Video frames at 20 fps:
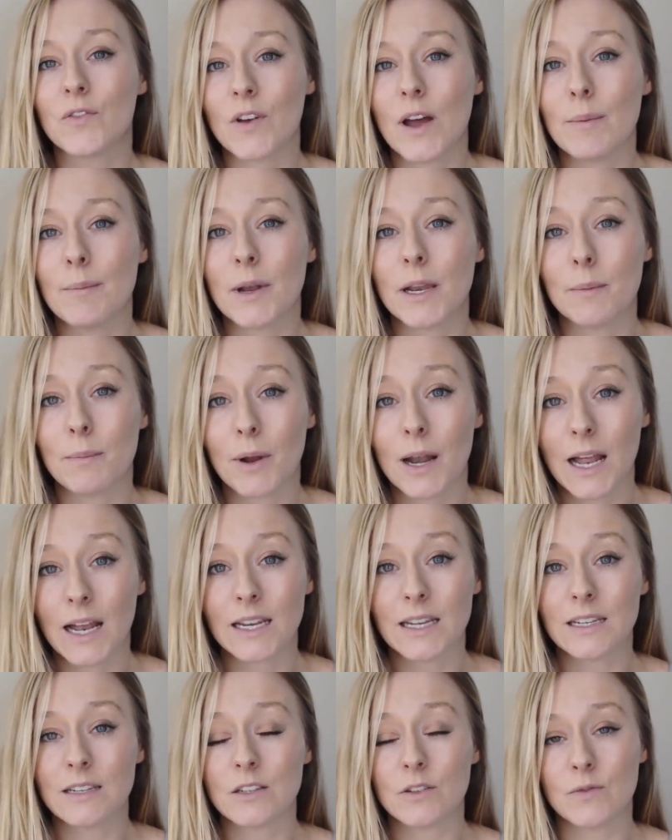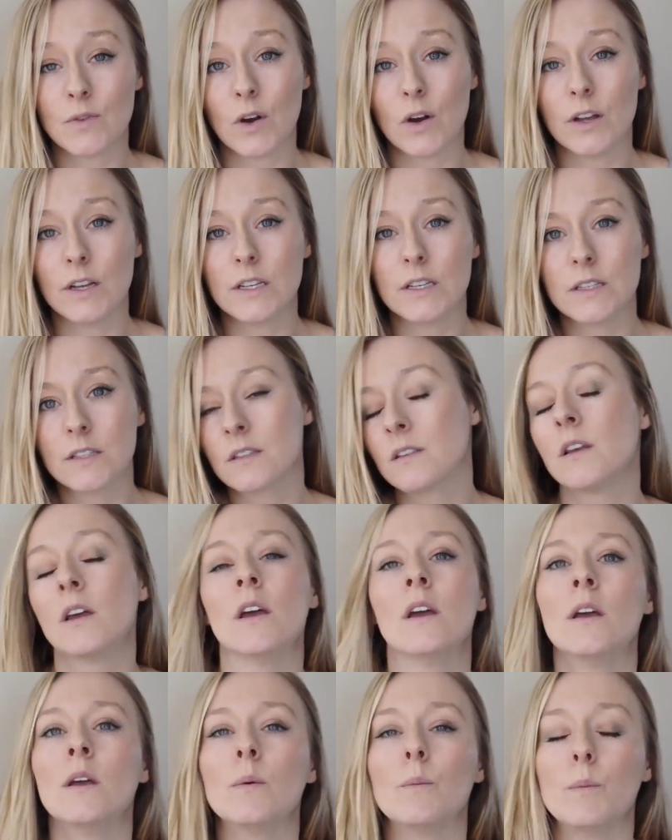family planning device,
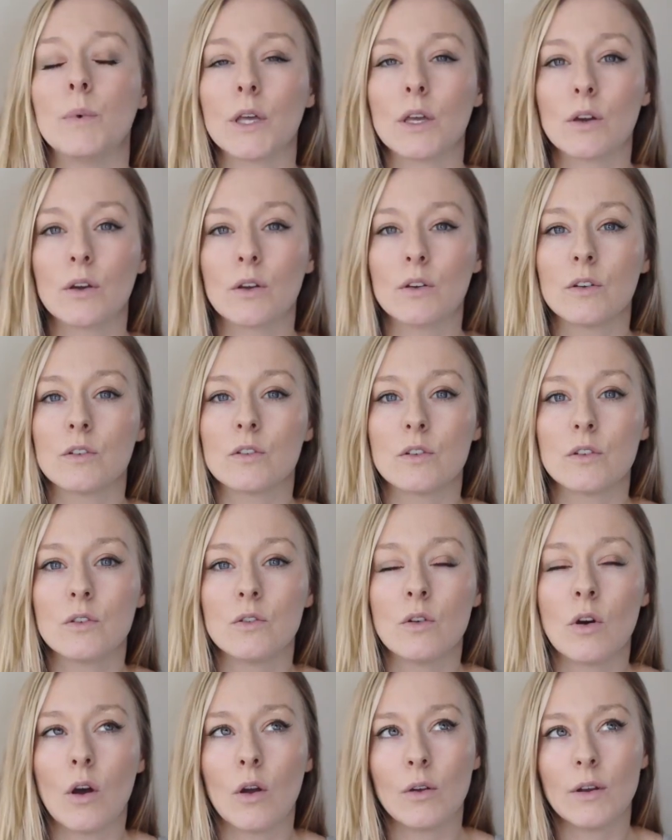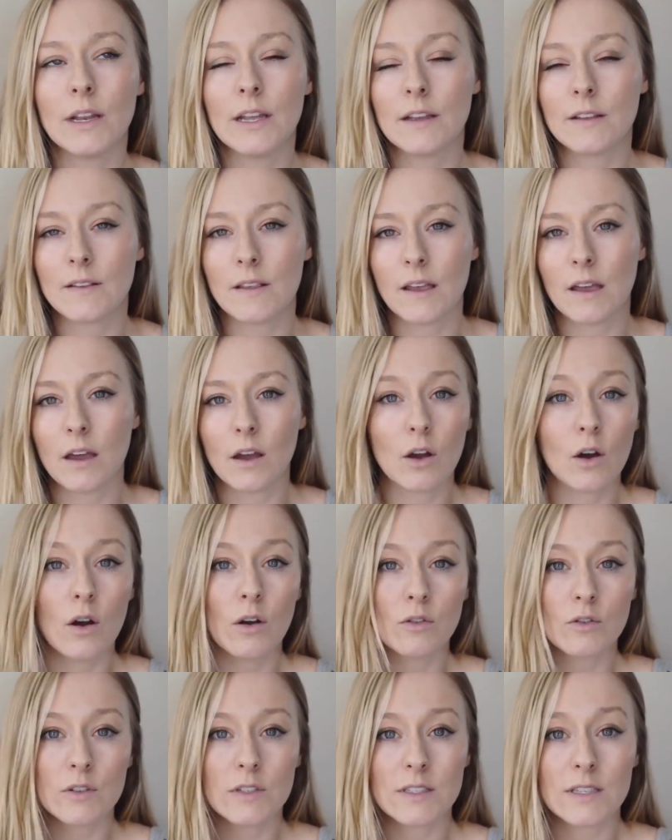because not only is it a
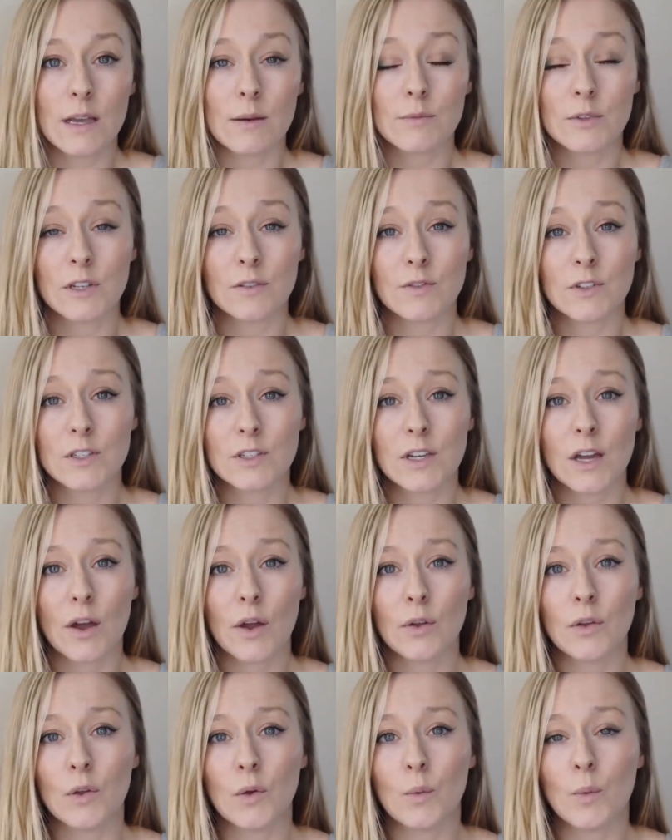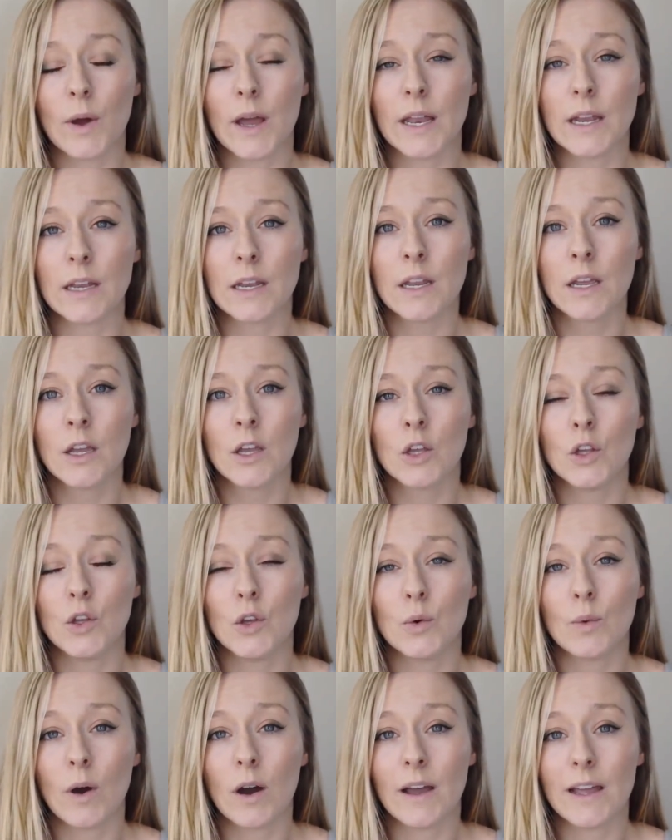contraceptive to tell you when
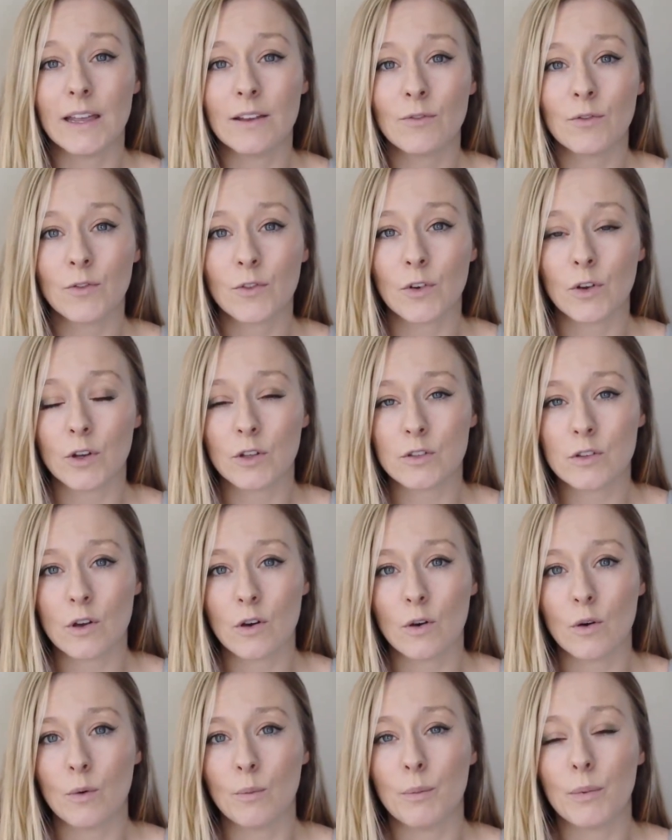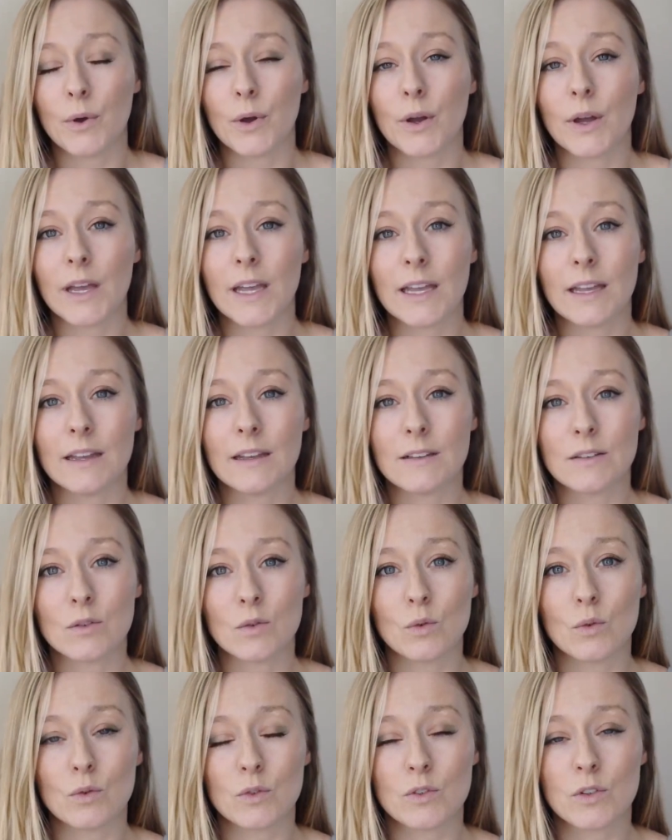you are infertile, but it
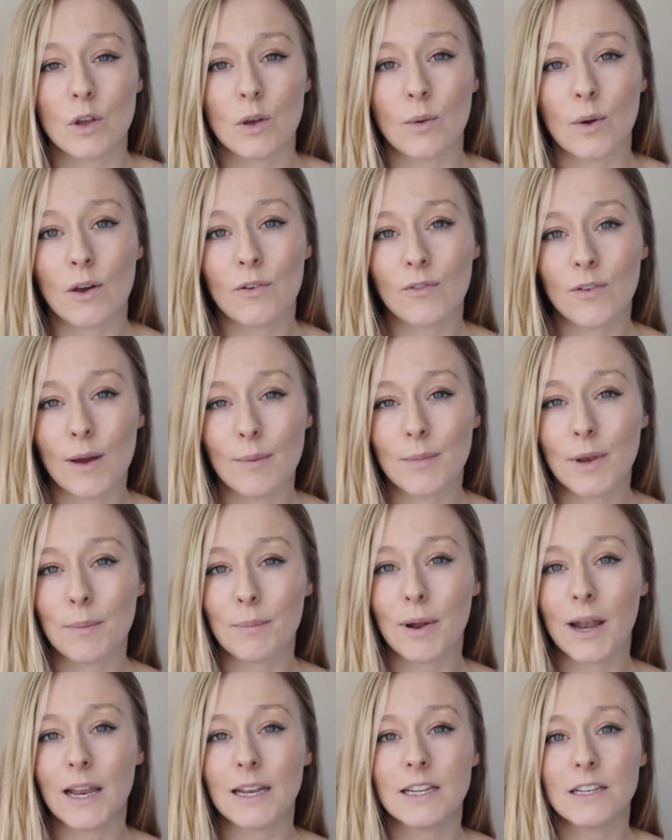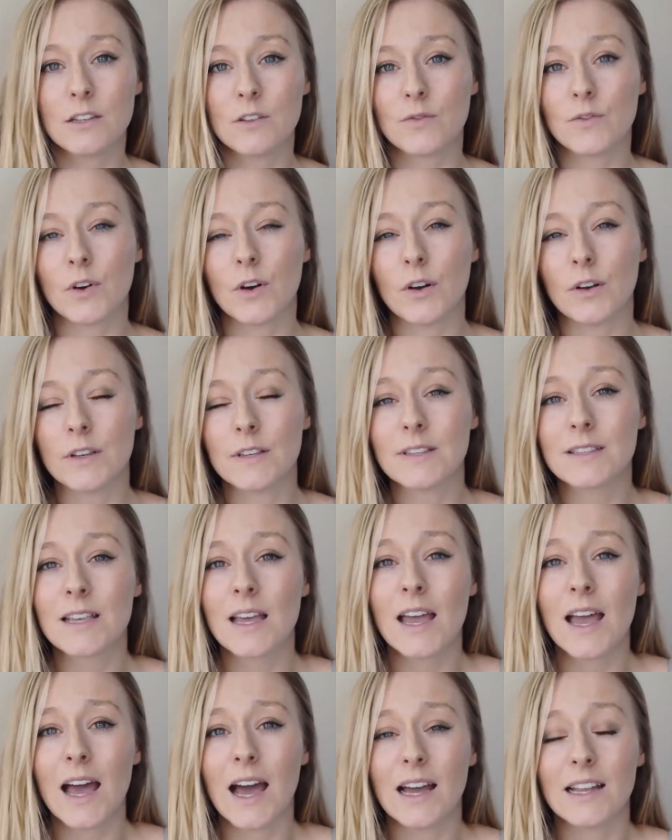is also a family planning device
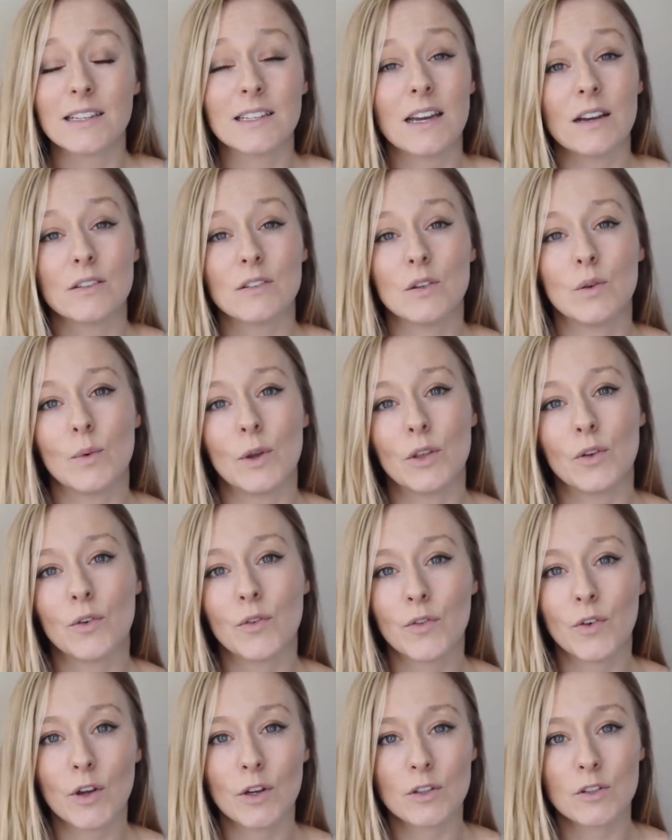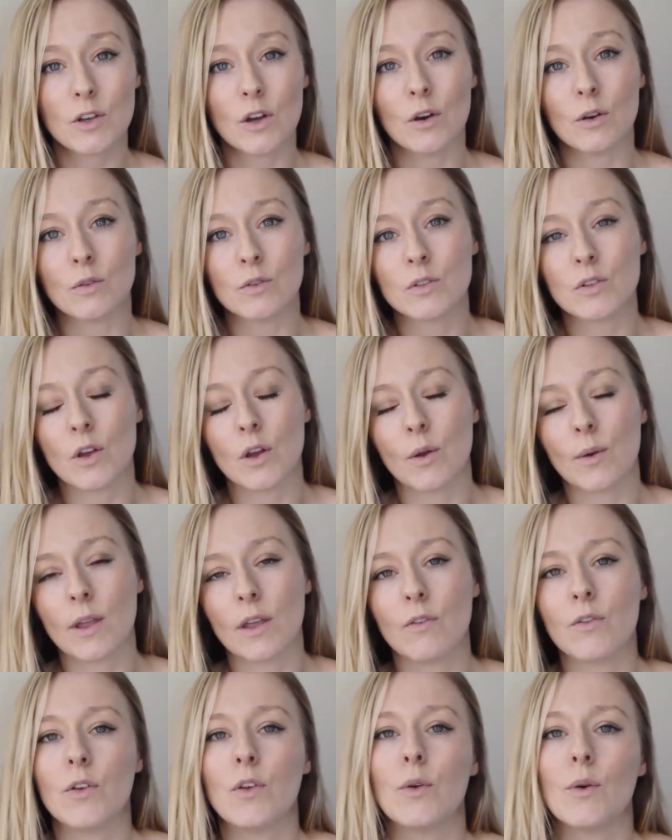and tells you when you're fertile. So
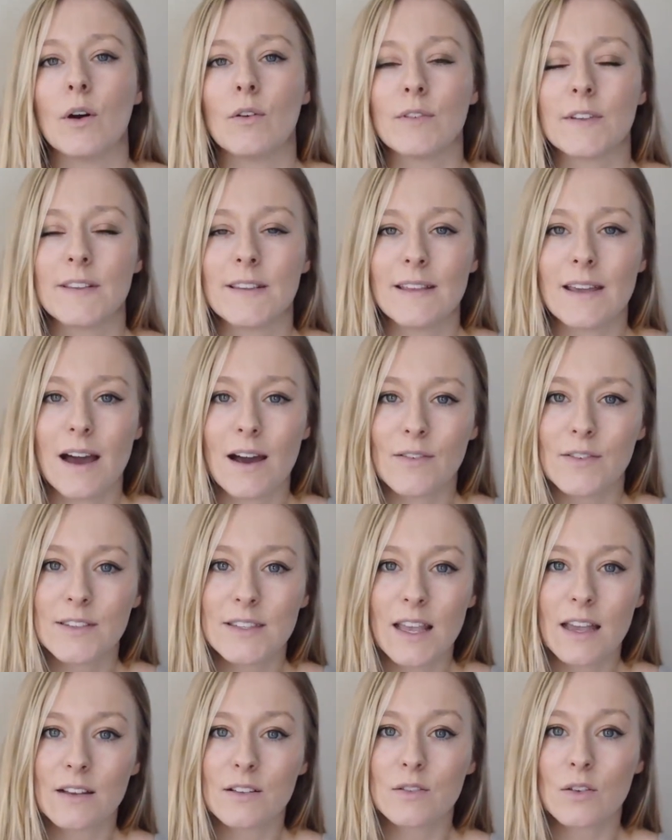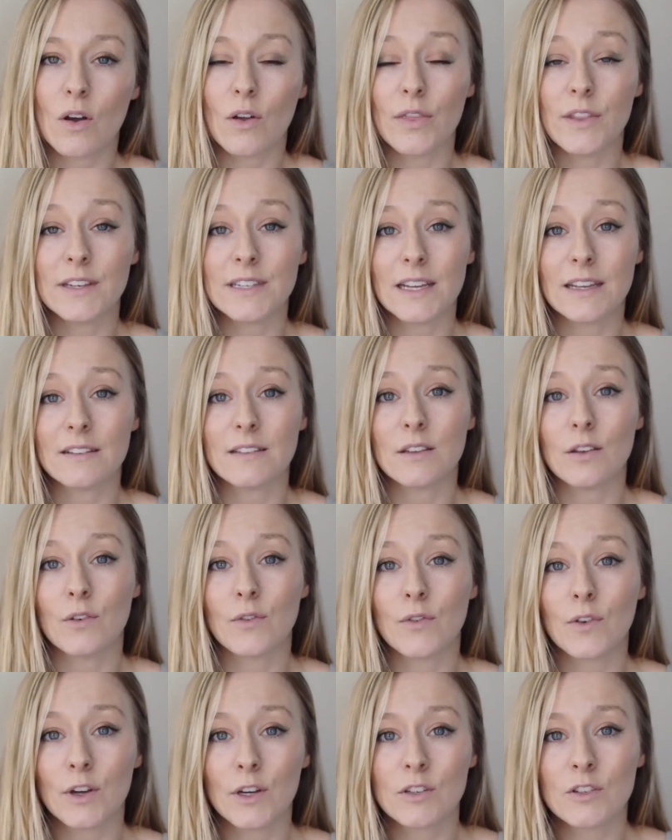if you obviously have sex on the days that
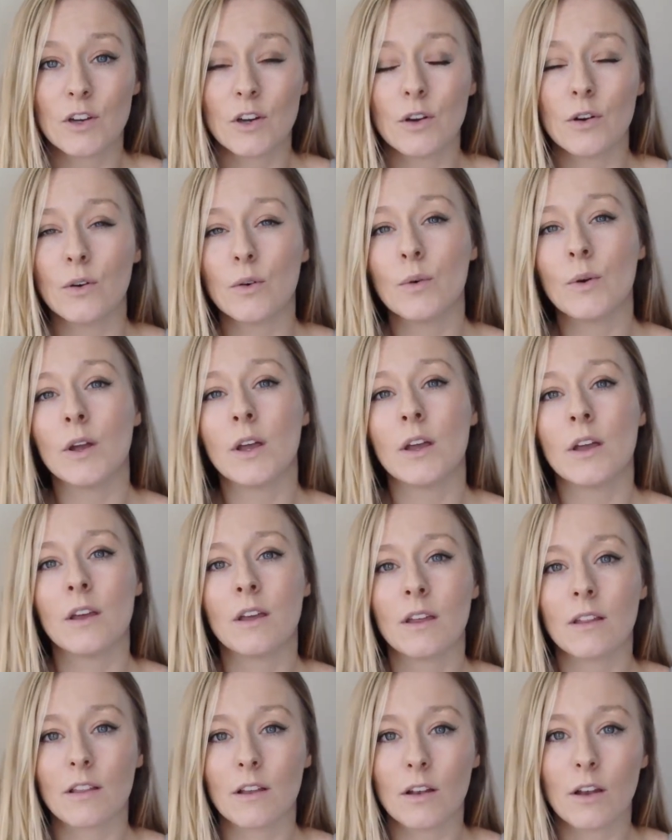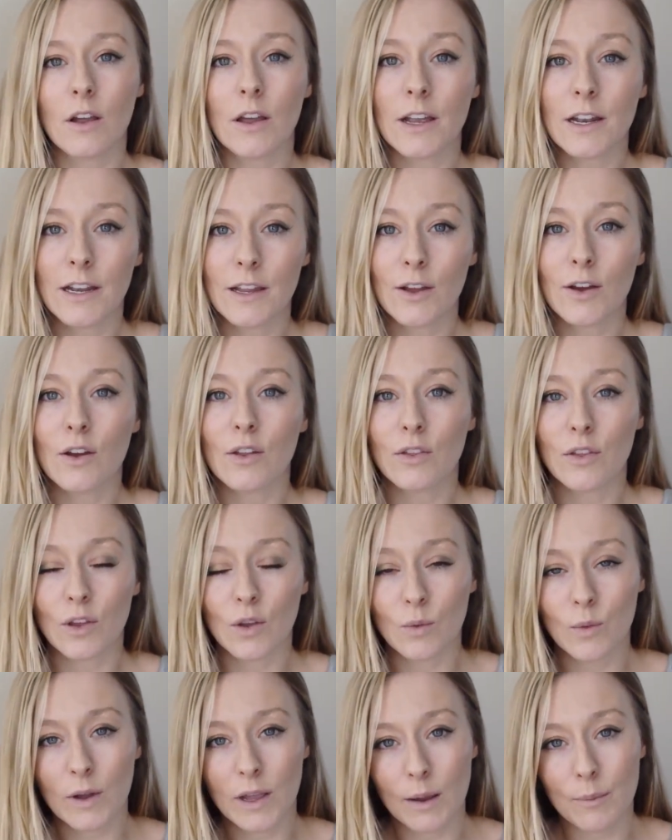you're fertile, the likelihood
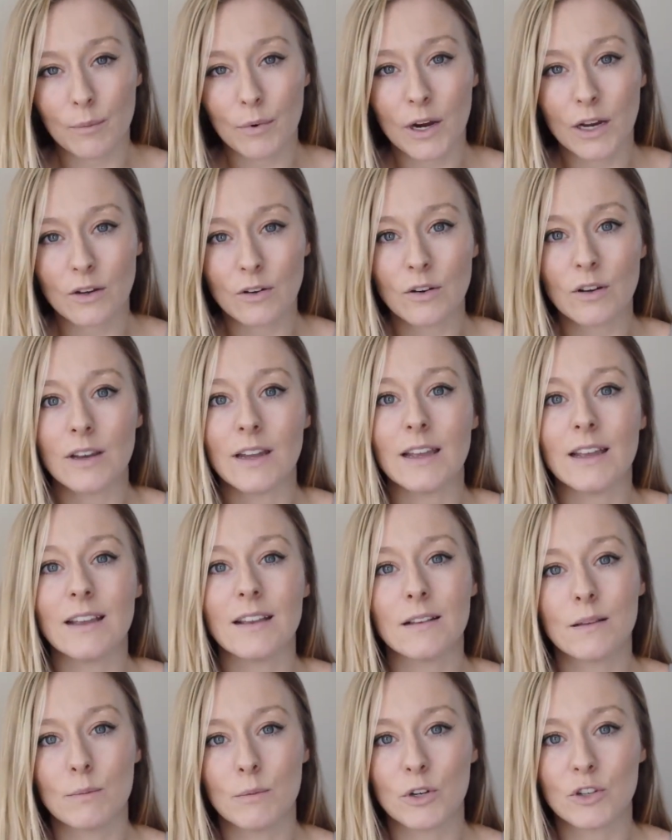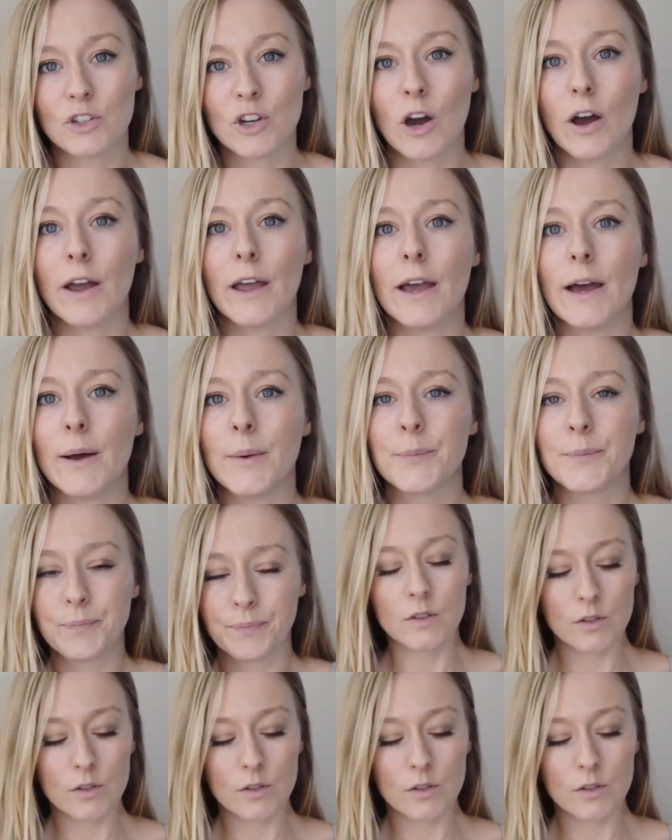that you will get pregnant is much higher.